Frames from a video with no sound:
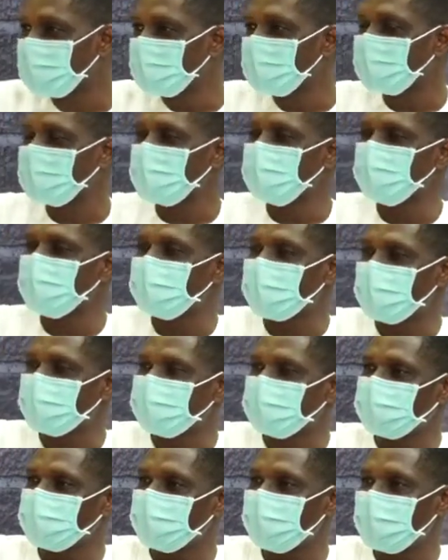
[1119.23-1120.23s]
It becomes
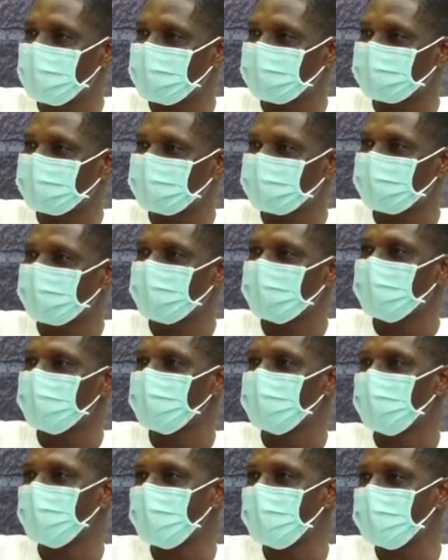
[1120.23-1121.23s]
worse
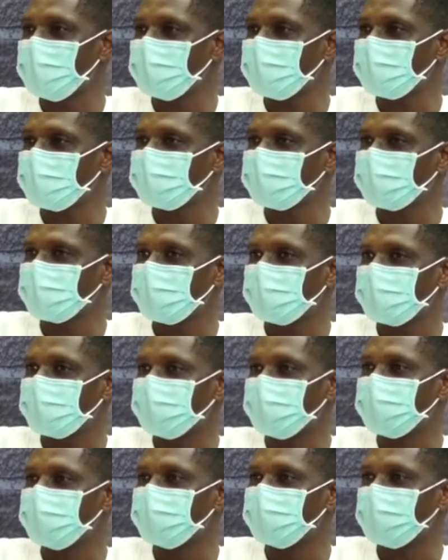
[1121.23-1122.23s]
when you
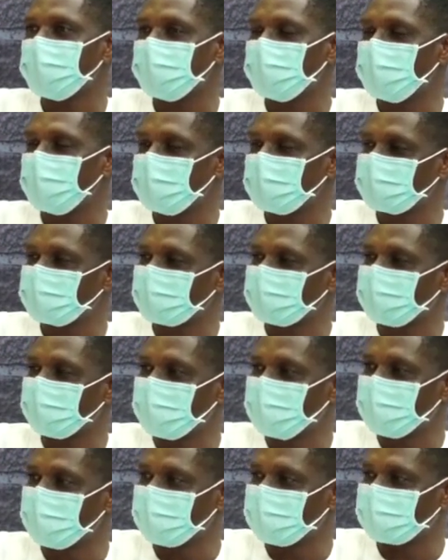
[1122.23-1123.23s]
request
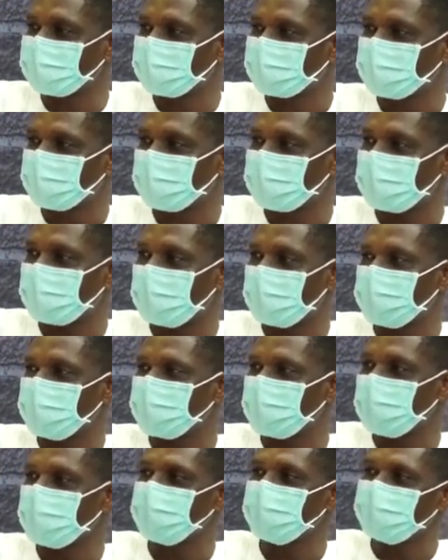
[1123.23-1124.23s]
need and
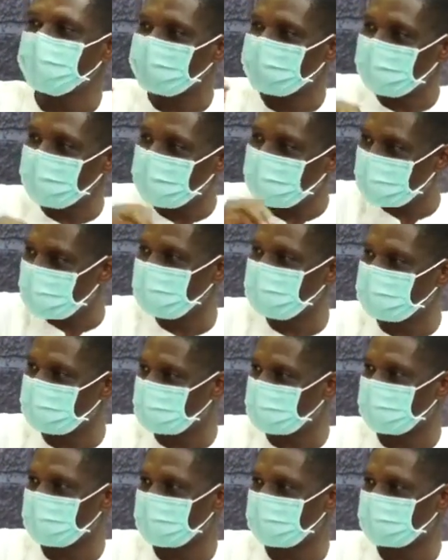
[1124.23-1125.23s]
people say things to
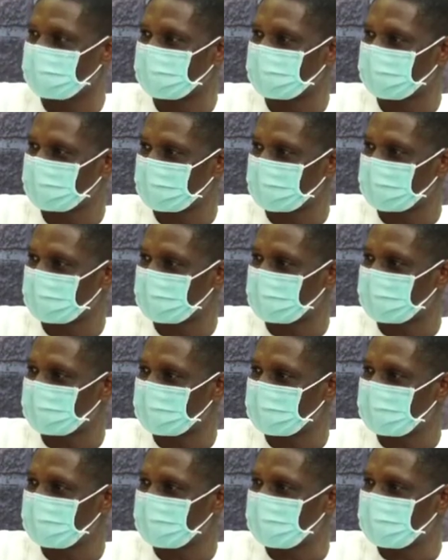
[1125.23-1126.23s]
it.
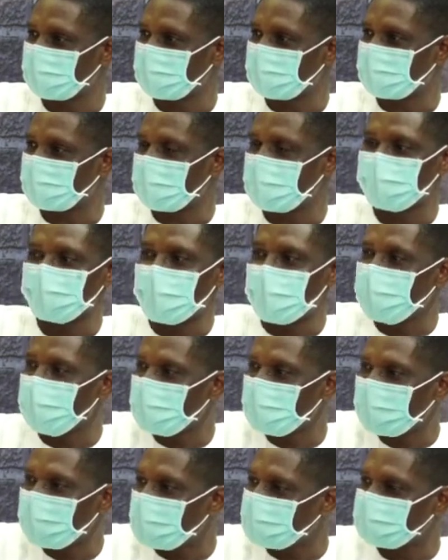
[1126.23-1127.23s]
Like, you are worrying
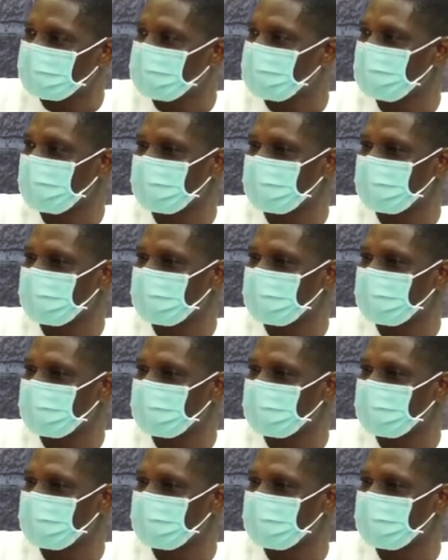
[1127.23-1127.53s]
us so much,